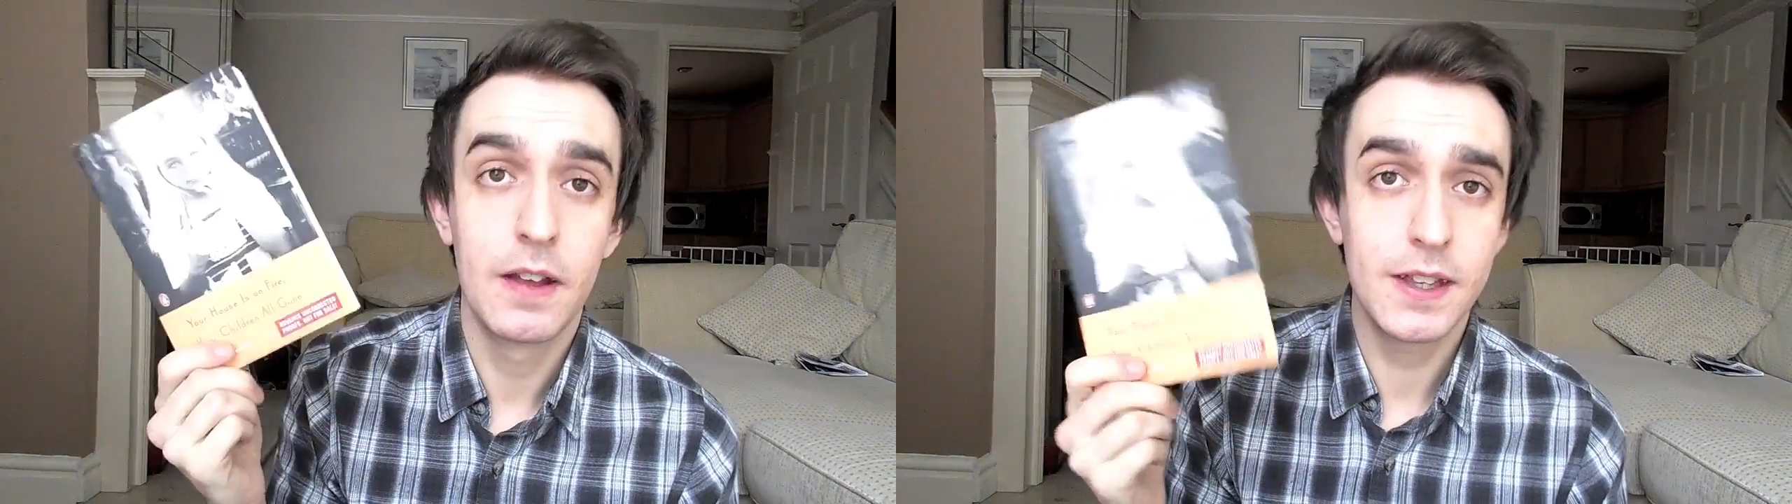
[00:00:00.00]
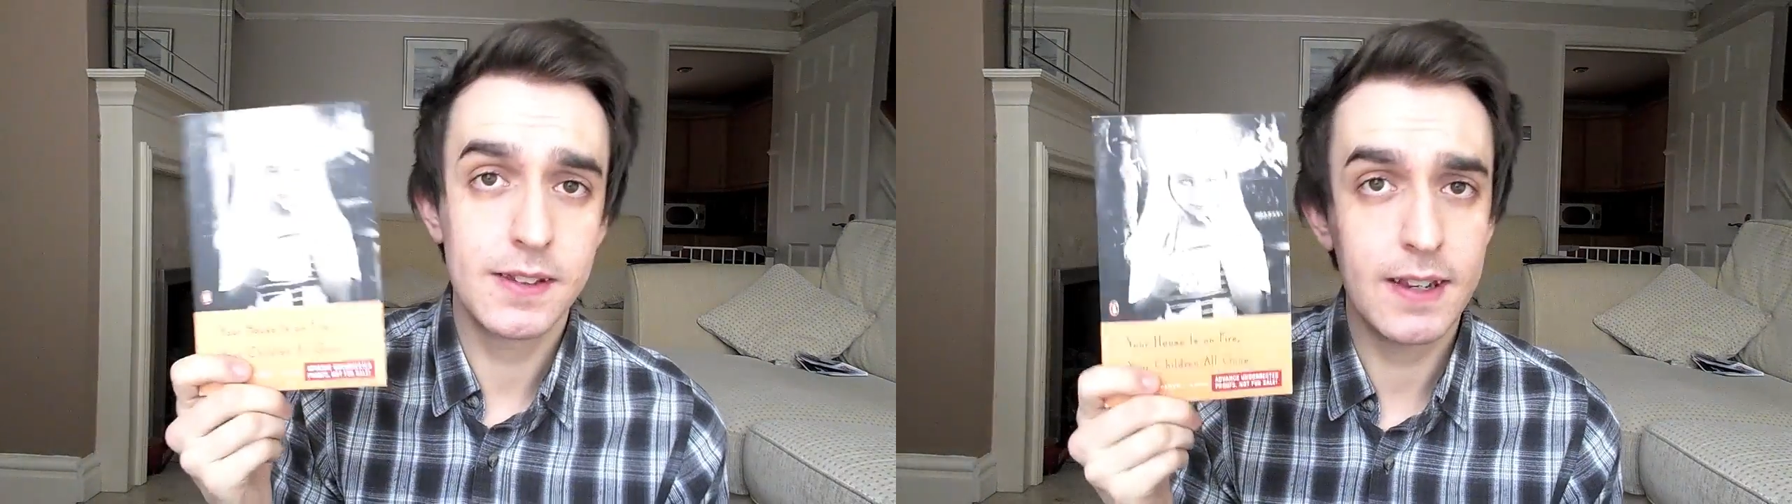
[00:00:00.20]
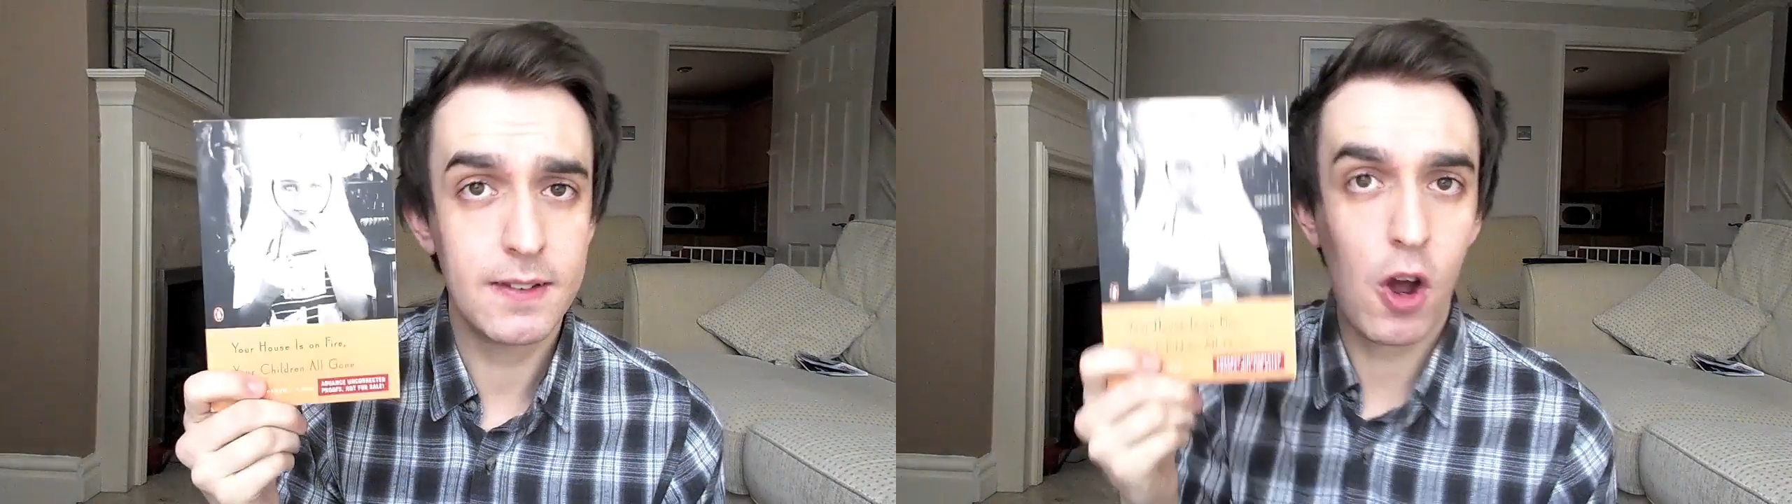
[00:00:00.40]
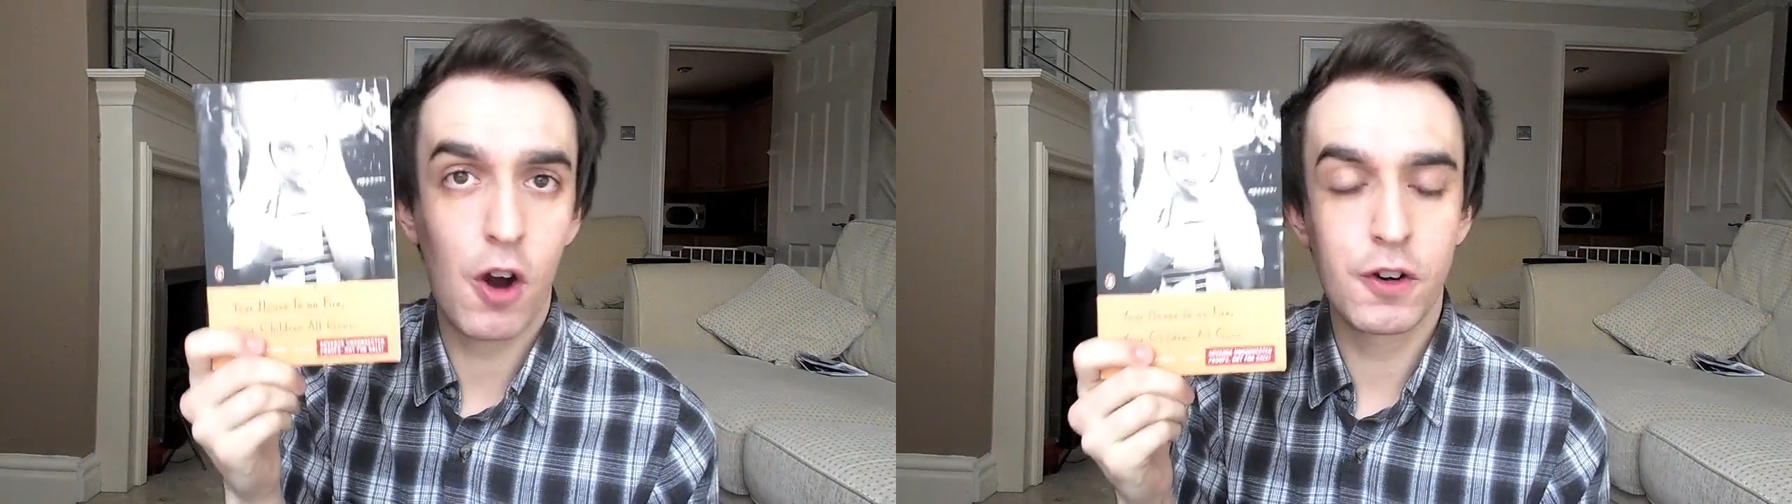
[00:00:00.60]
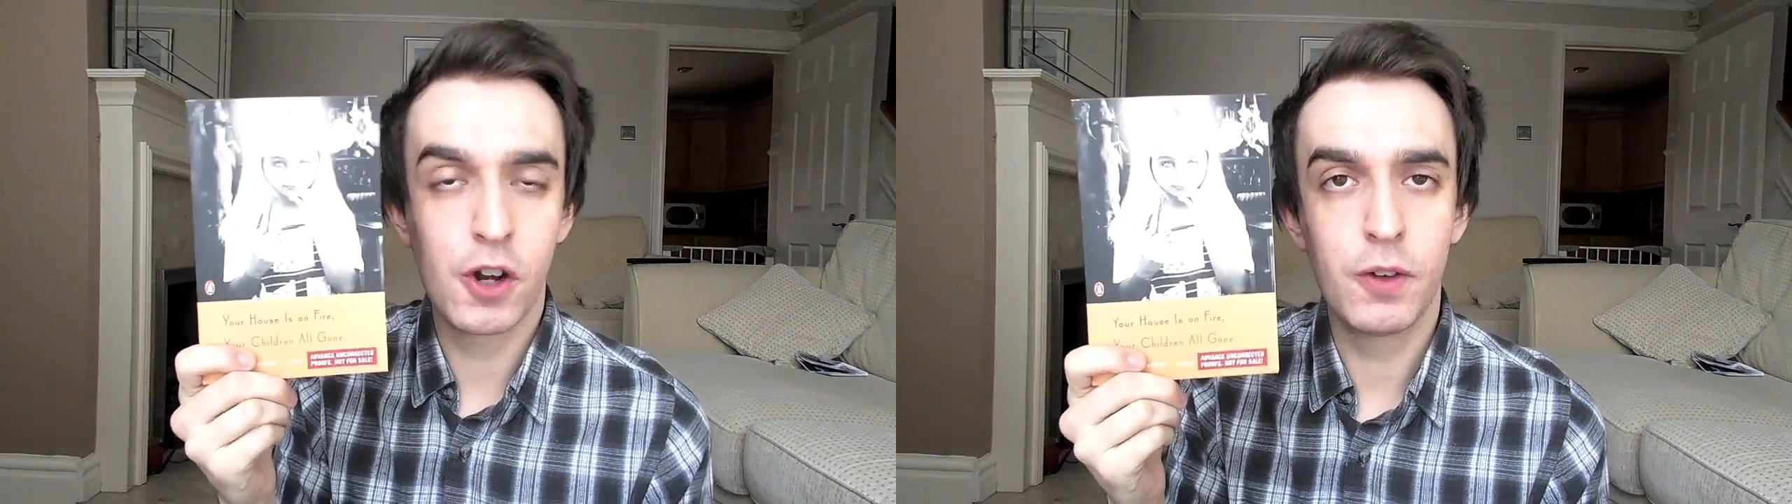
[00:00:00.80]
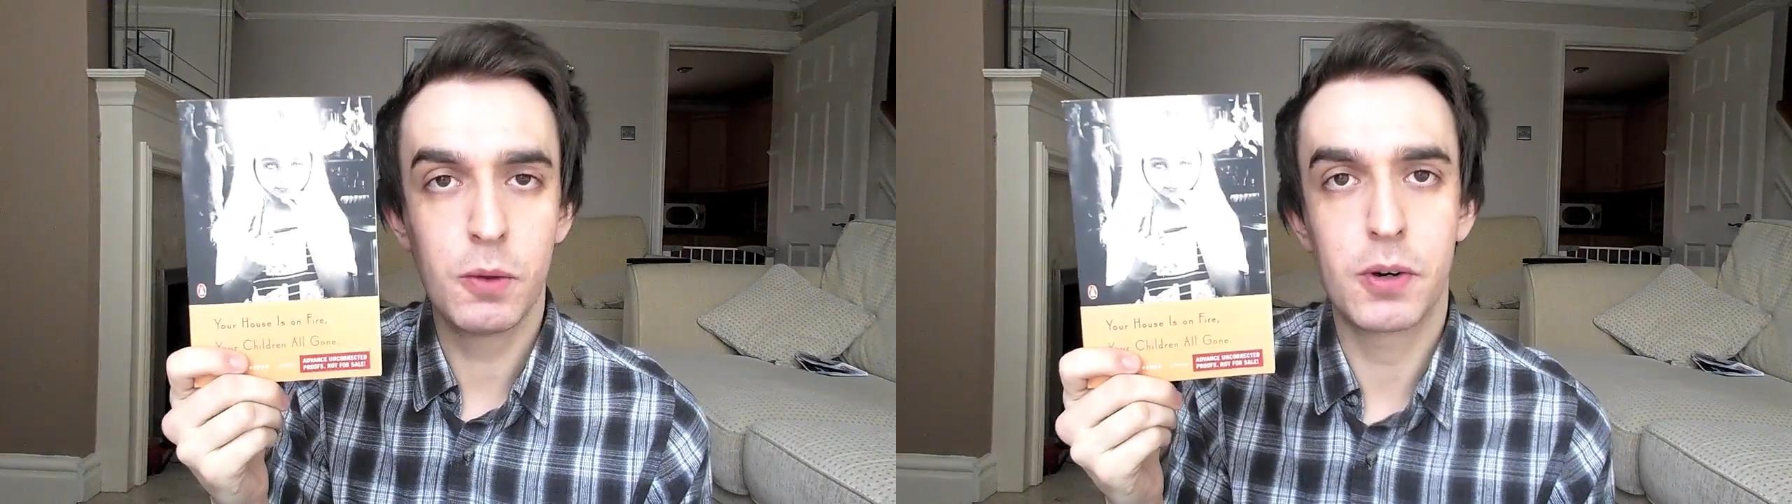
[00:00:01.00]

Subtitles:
This is a horror novel,